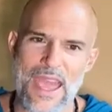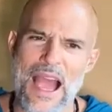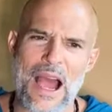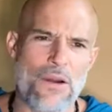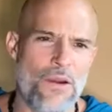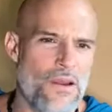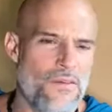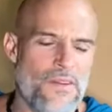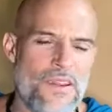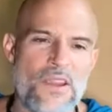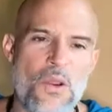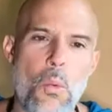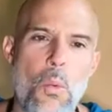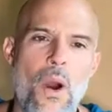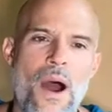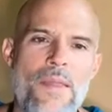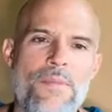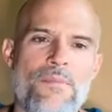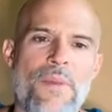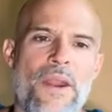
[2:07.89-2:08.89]
However you
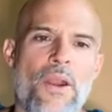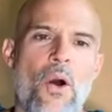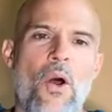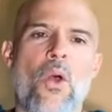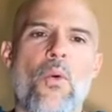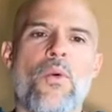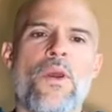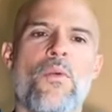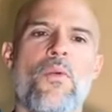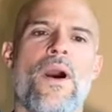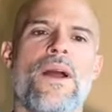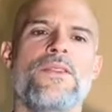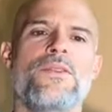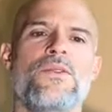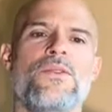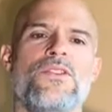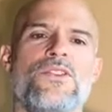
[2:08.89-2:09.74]
want, but all we want to